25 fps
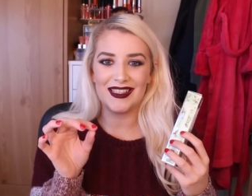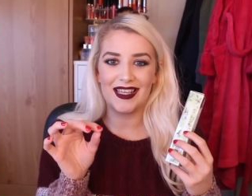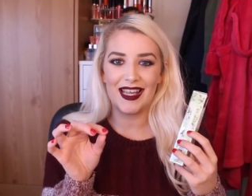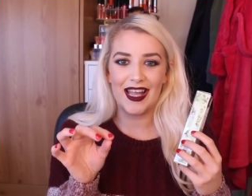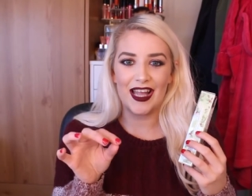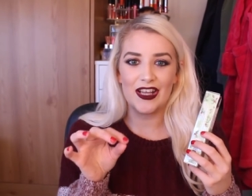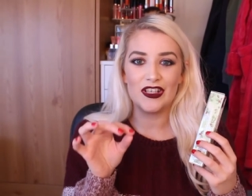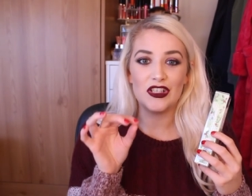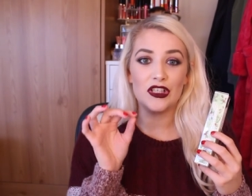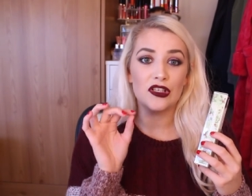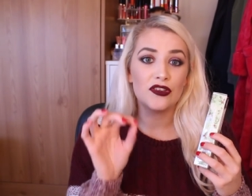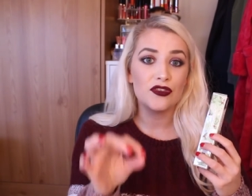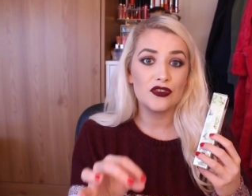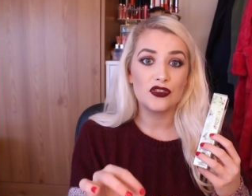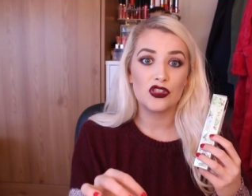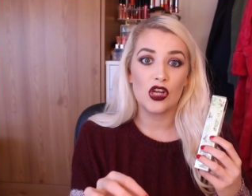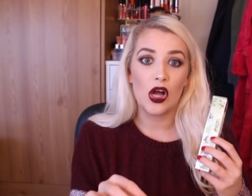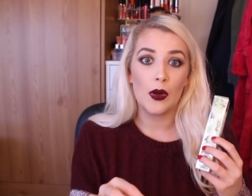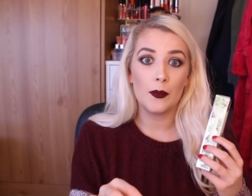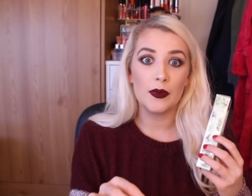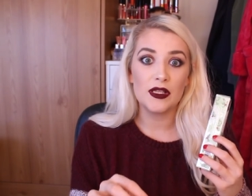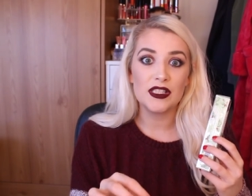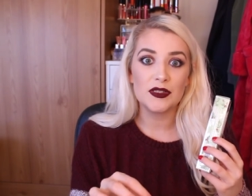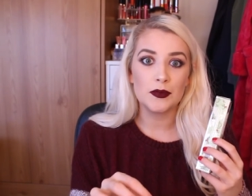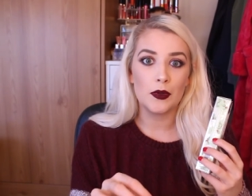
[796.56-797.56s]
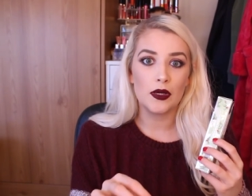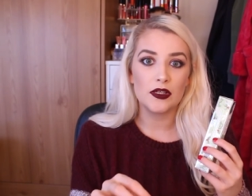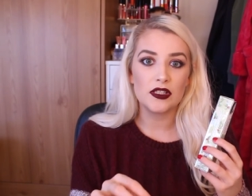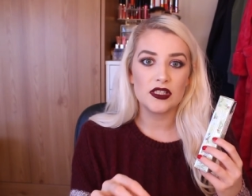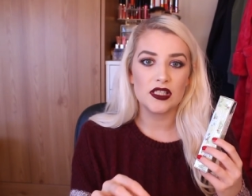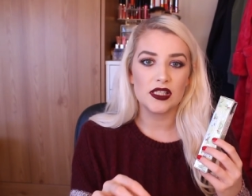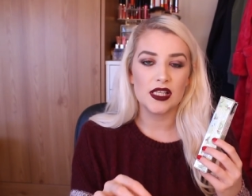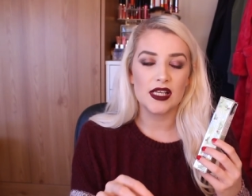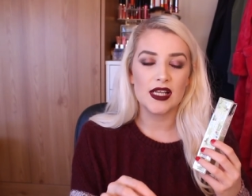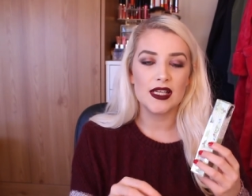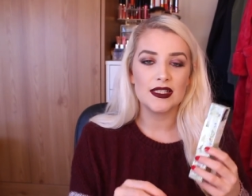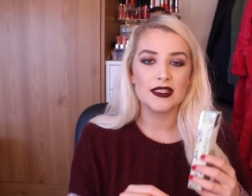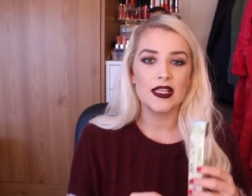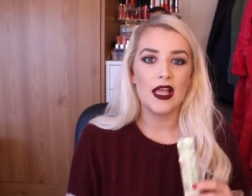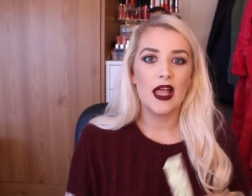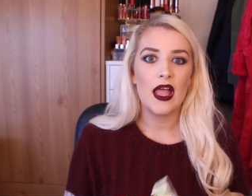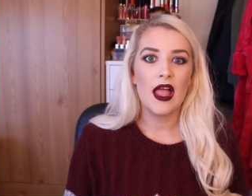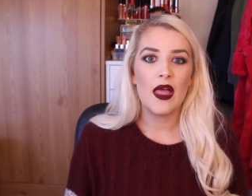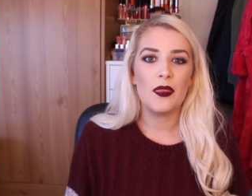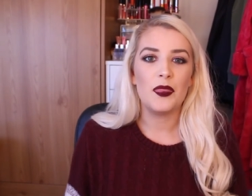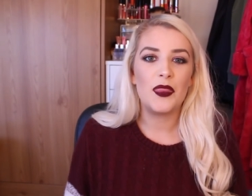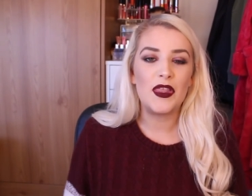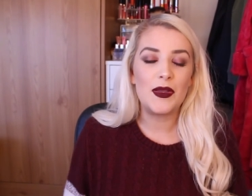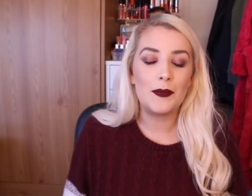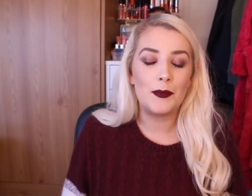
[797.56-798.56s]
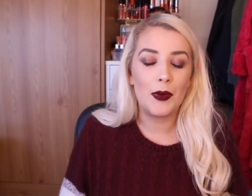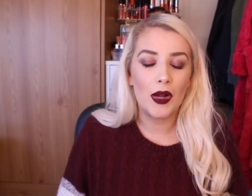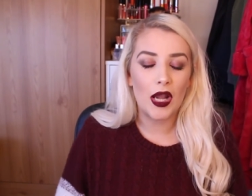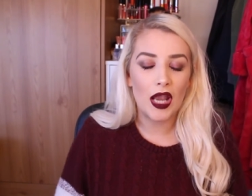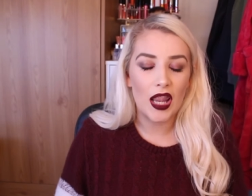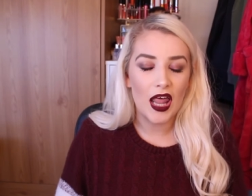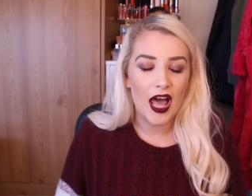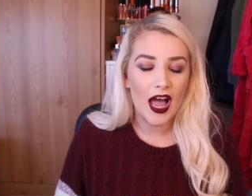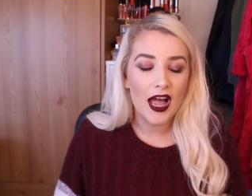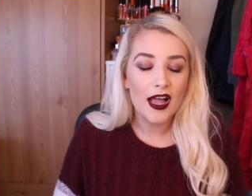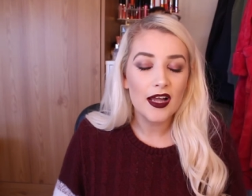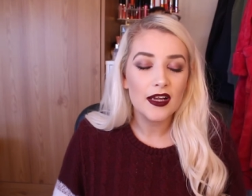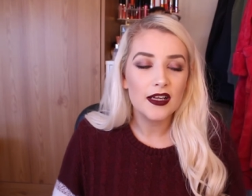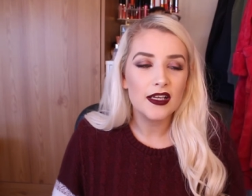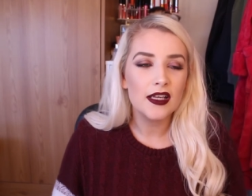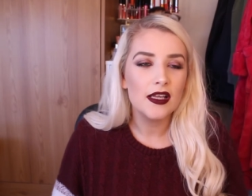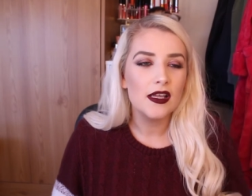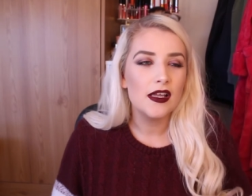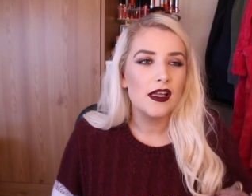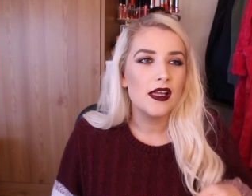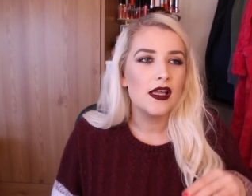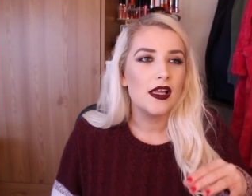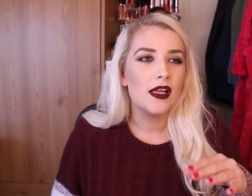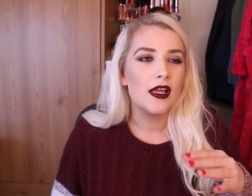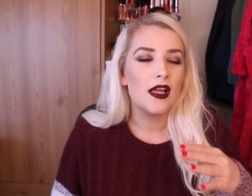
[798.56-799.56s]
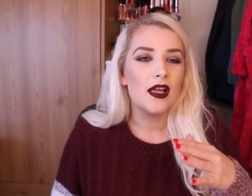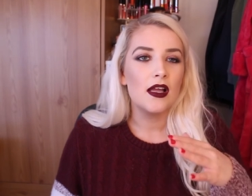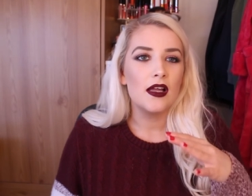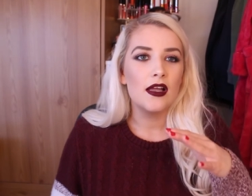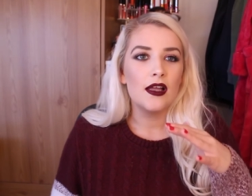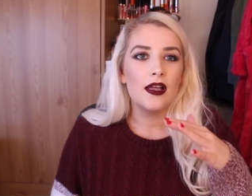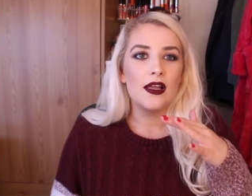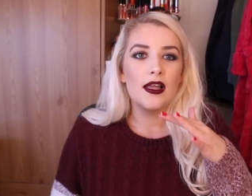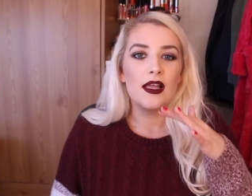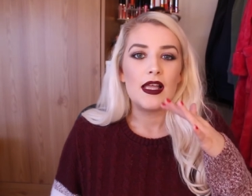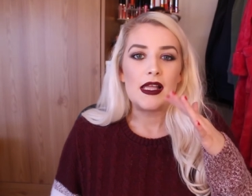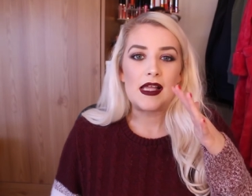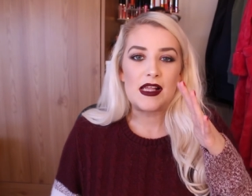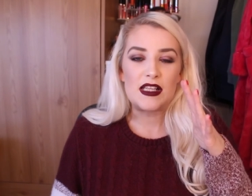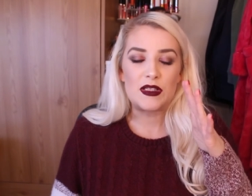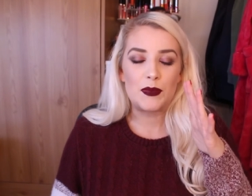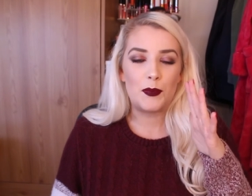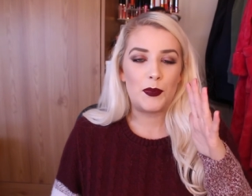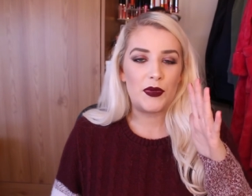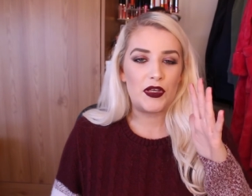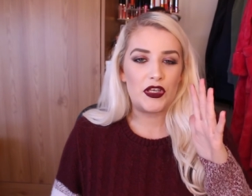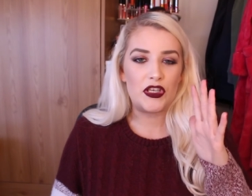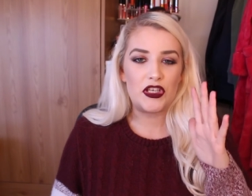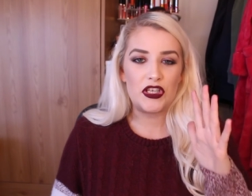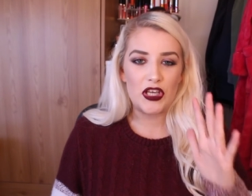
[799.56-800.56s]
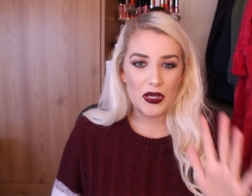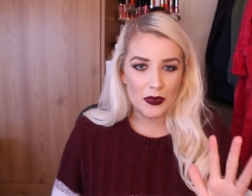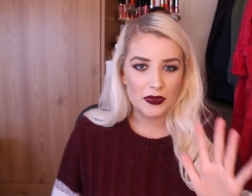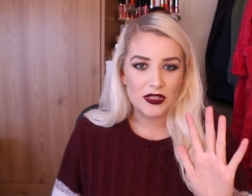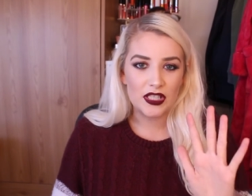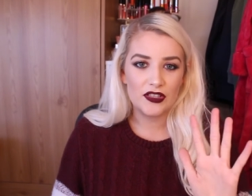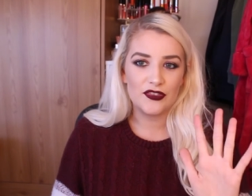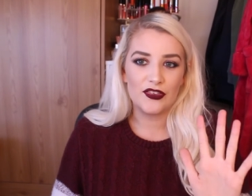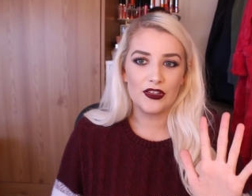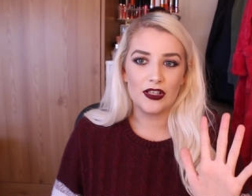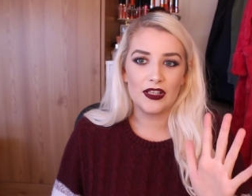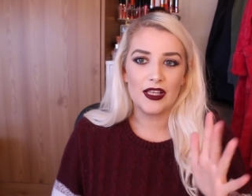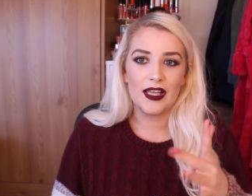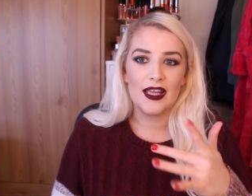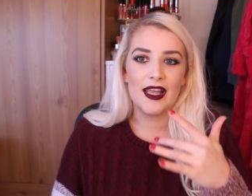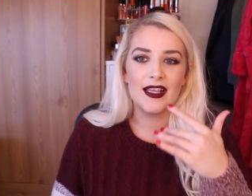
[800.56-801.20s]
again you'll have saw me swatch these. The black is beautiful.